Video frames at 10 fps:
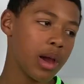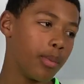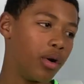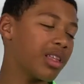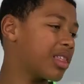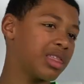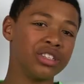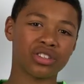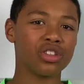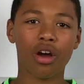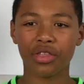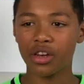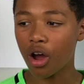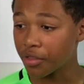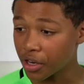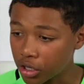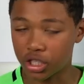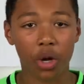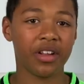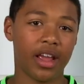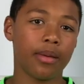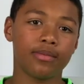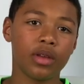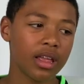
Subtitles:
But they're not on top of the game.